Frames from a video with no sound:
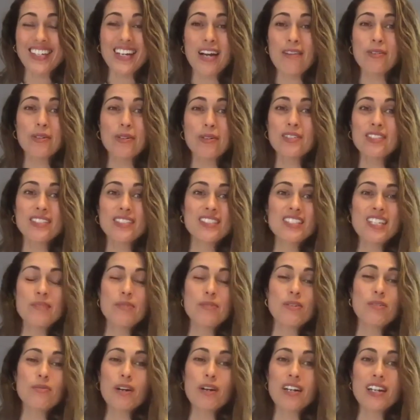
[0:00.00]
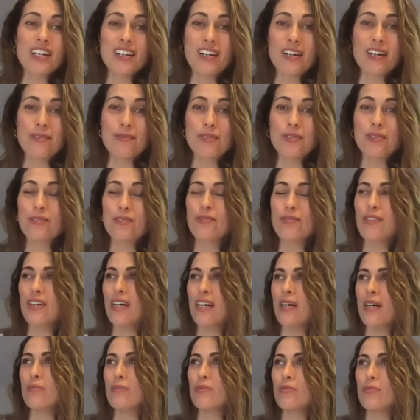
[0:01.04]
Everyone's going to be running off of
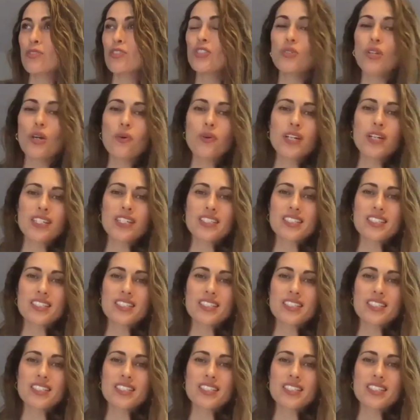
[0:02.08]
pseudo